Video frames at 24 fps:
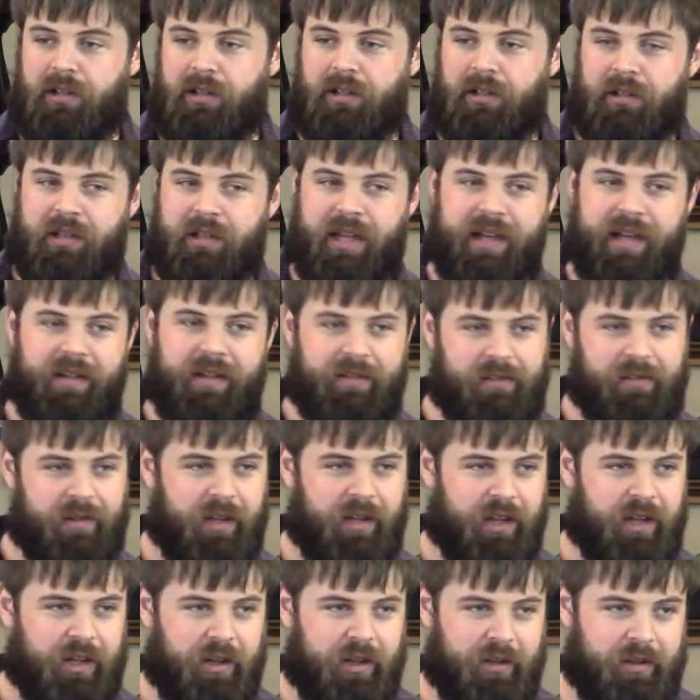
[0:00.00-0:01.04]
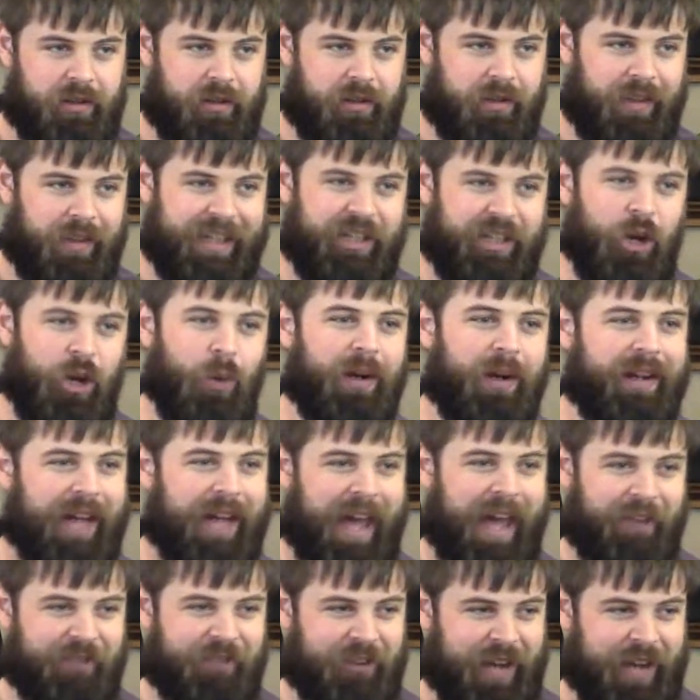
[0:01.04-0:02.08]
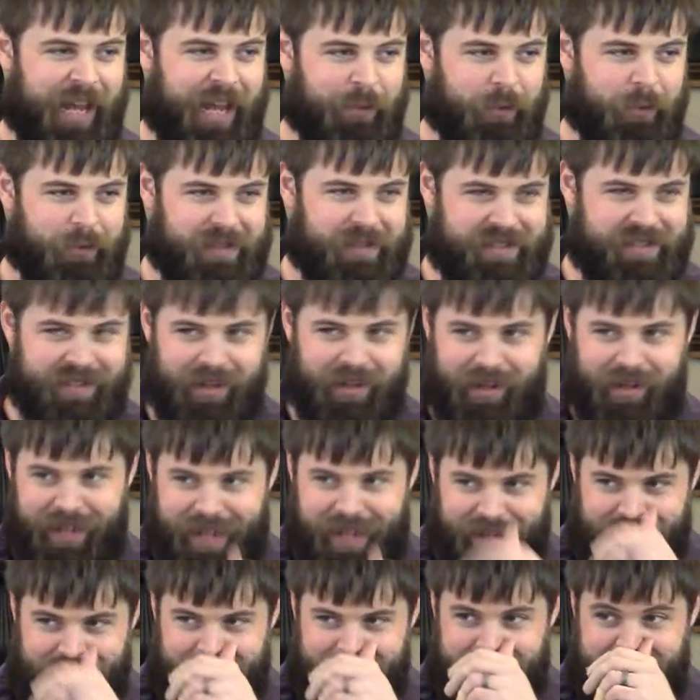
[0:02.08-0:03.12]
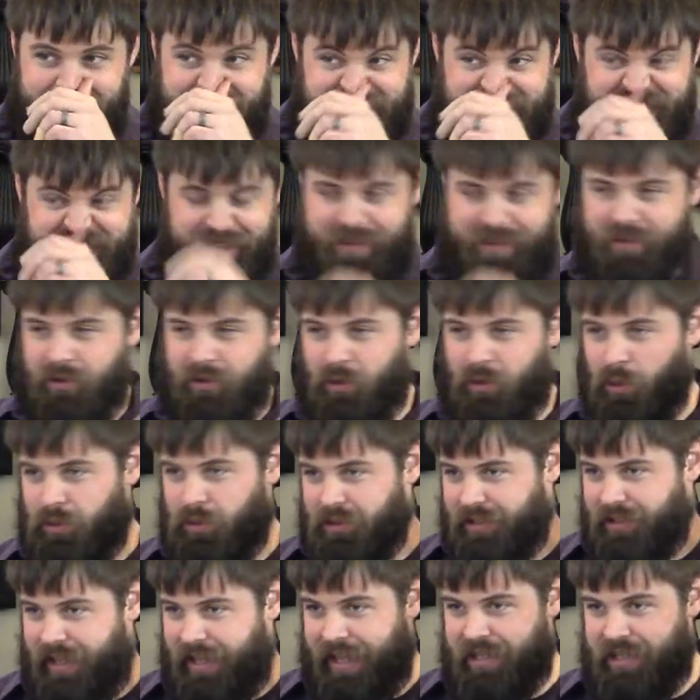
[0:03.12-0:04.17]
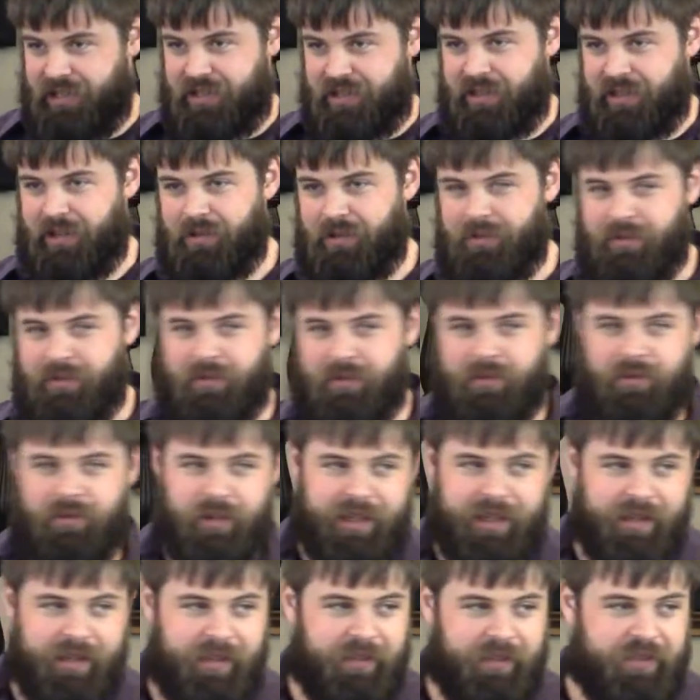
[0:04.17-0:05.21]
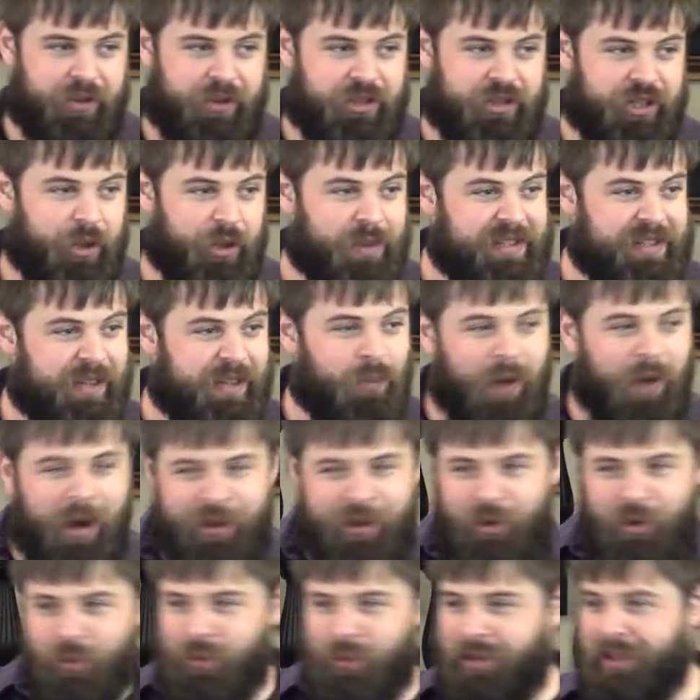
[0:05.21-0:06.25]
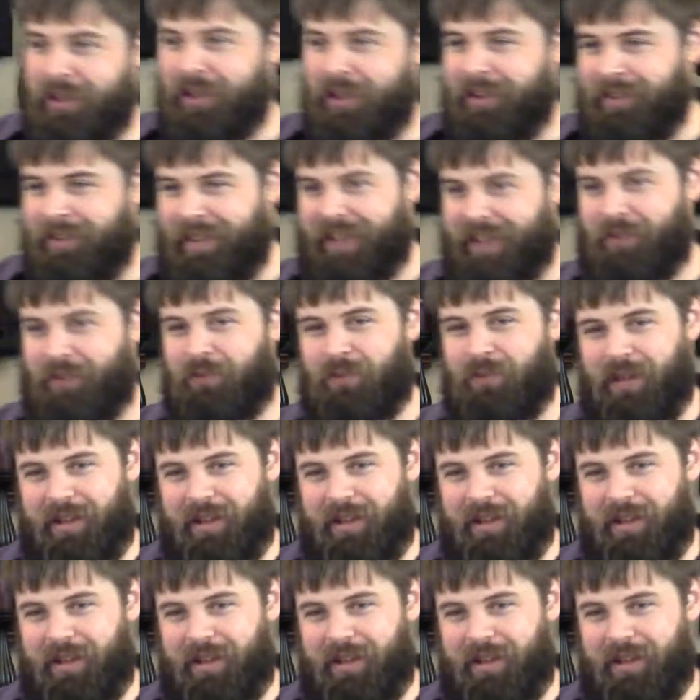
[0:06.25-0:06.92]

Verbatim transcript: Okay? Like, no one after Abram and Sarah had kids at an older age, you know, looking in the future. No one's like, wow, you, like,